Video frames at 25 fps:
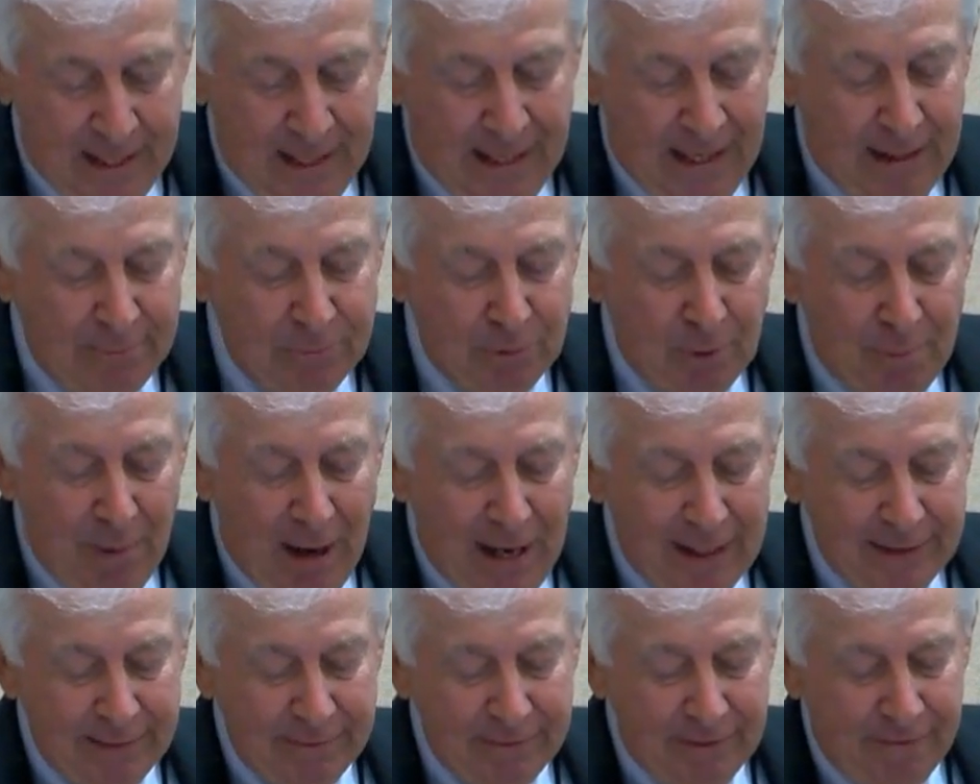I'm
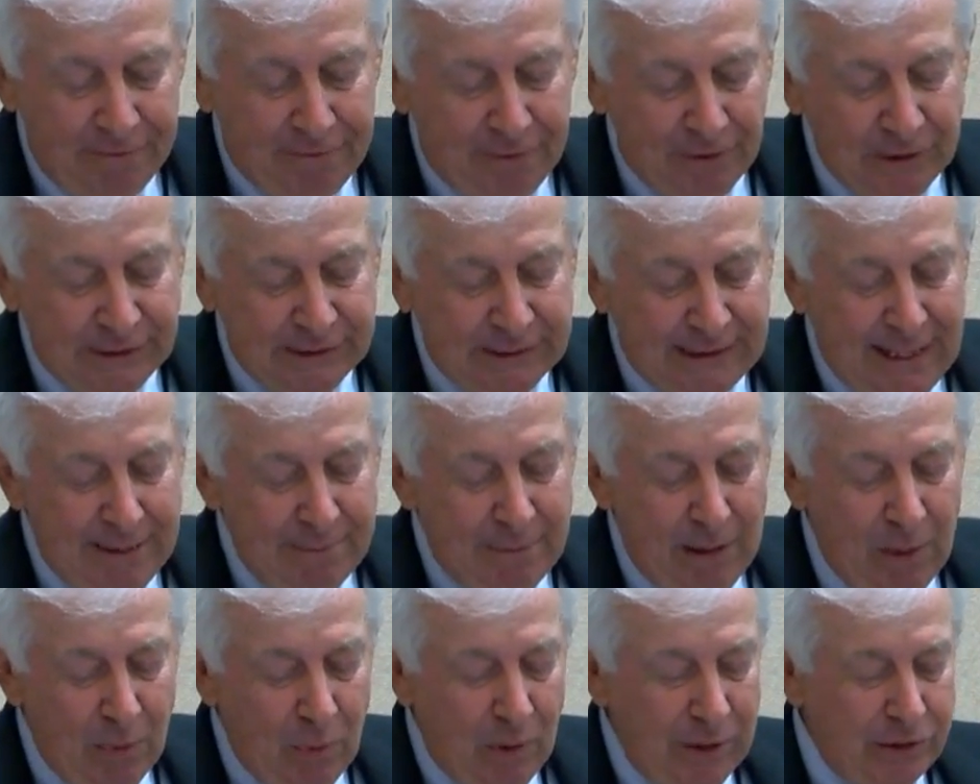reminded of the first time
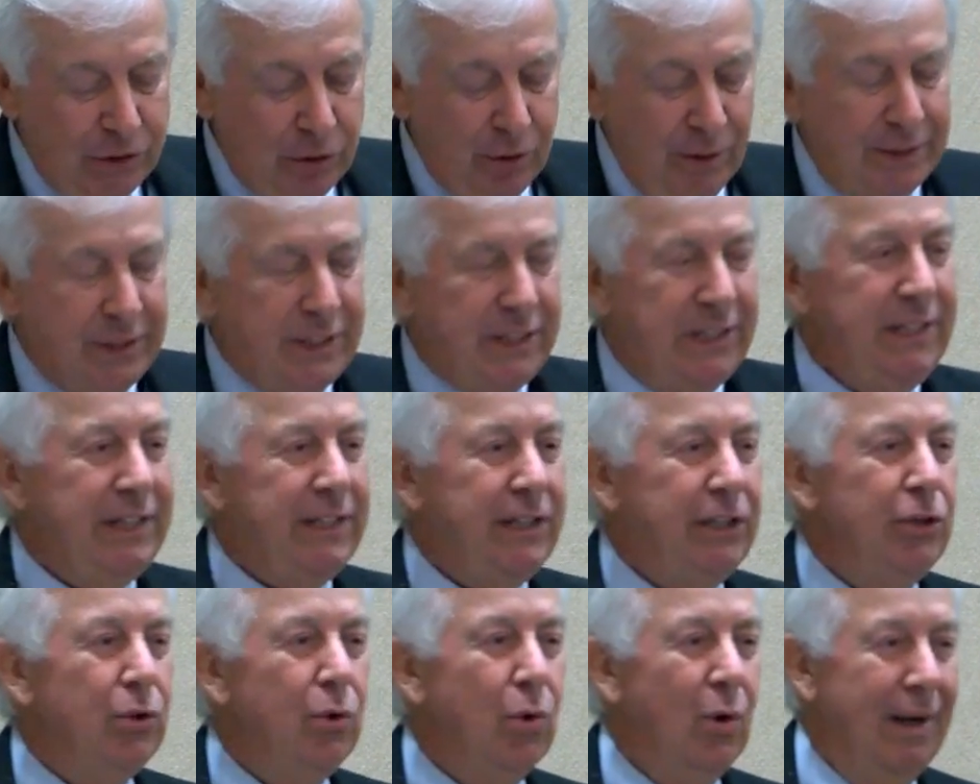I went to a
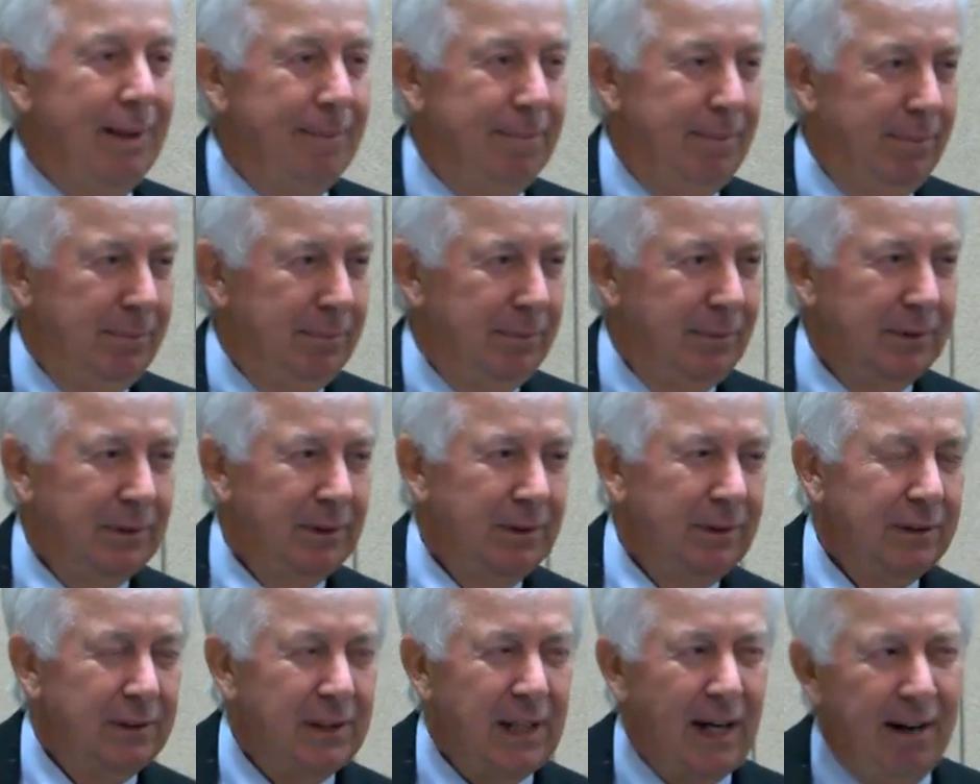TQM
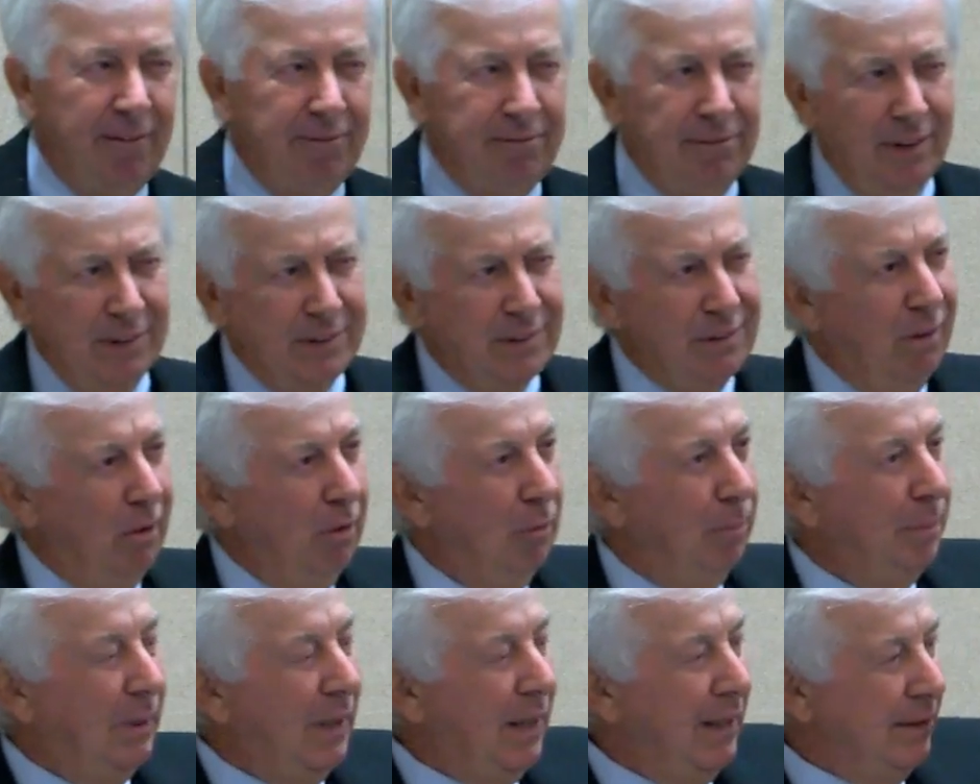conference. Oh,
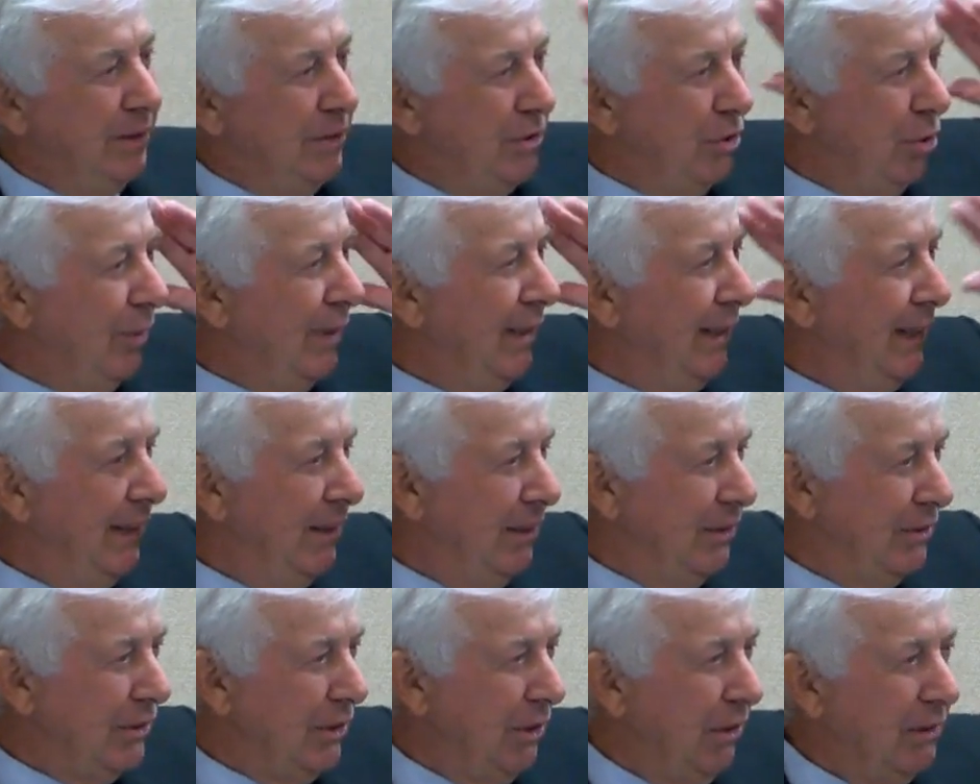probably 20
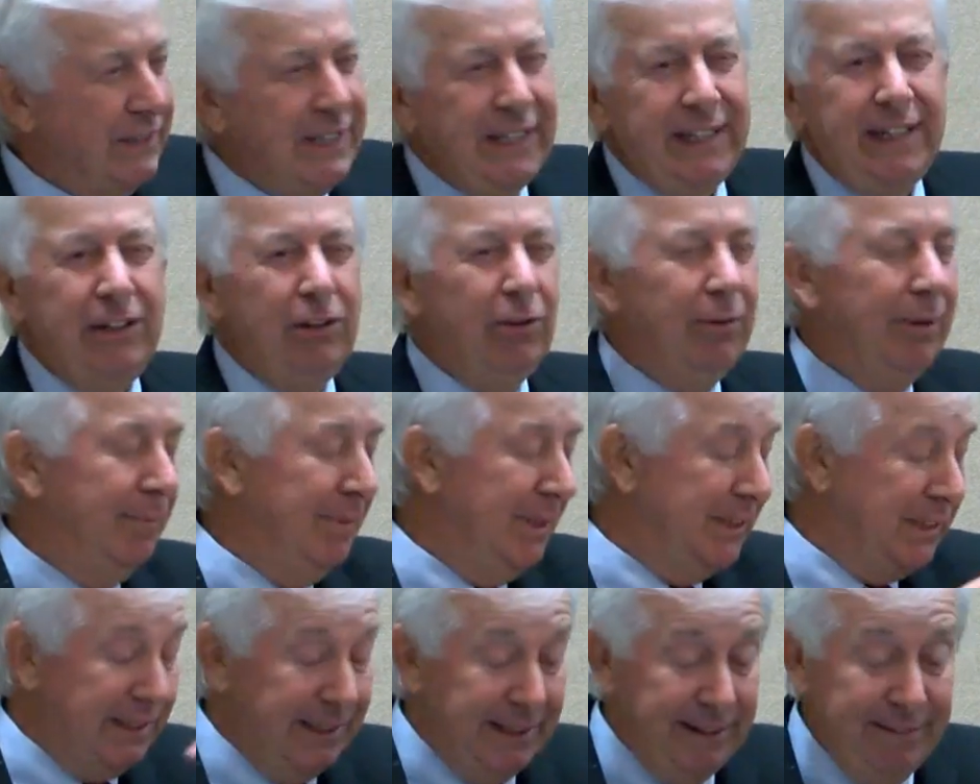years ago. TQM
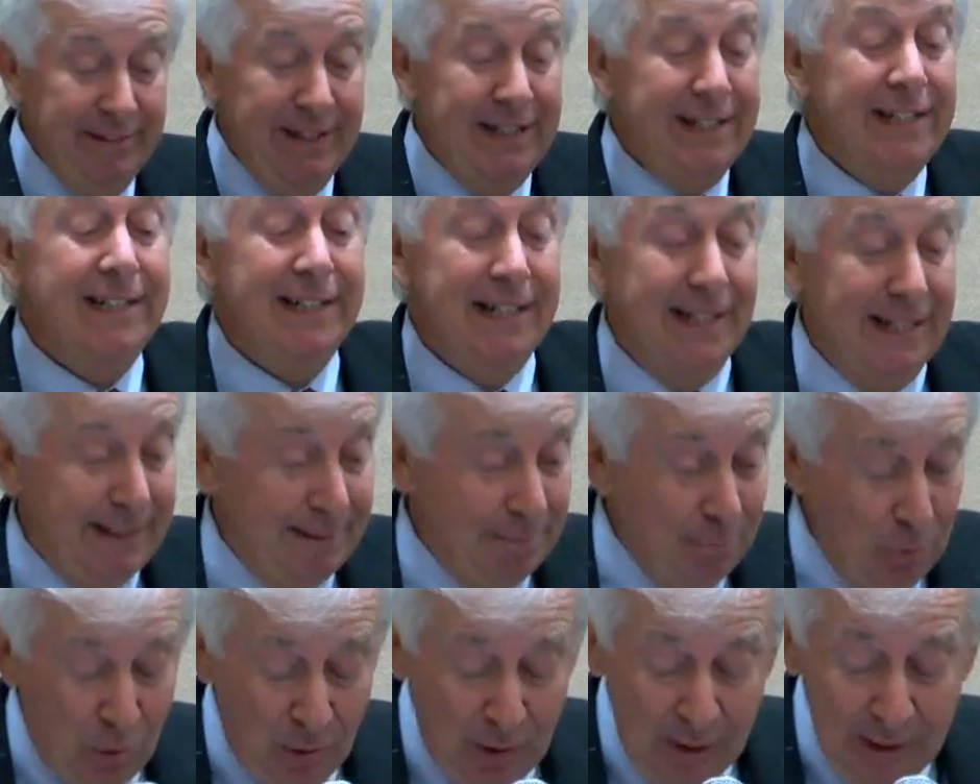isn't even in
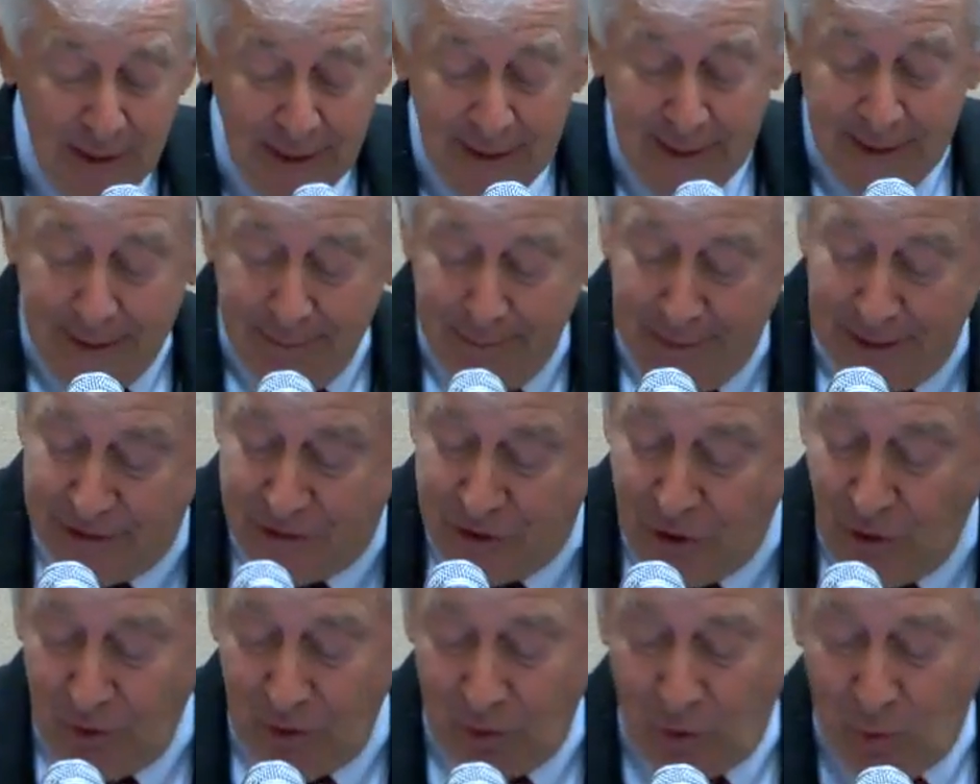anymore, but
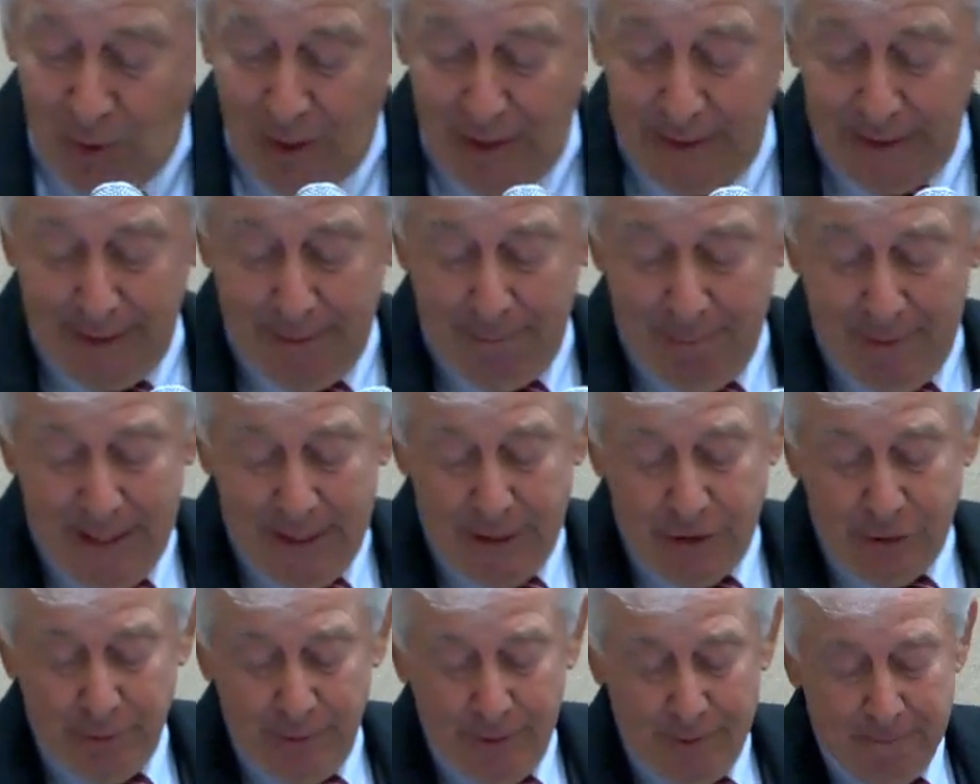Total Quality
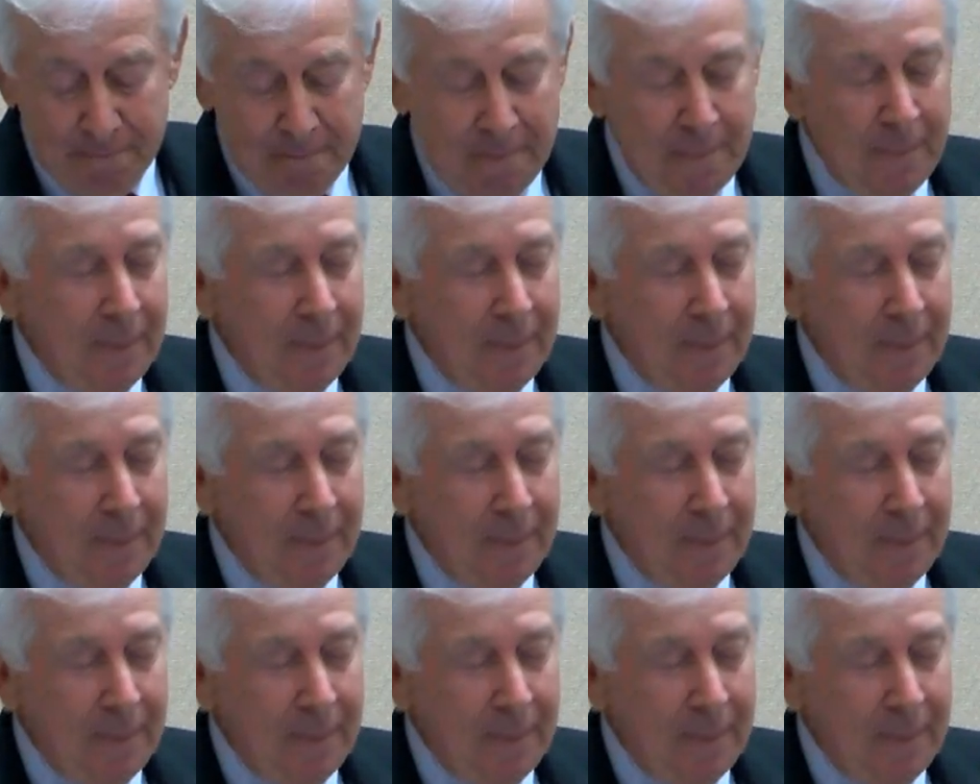Management.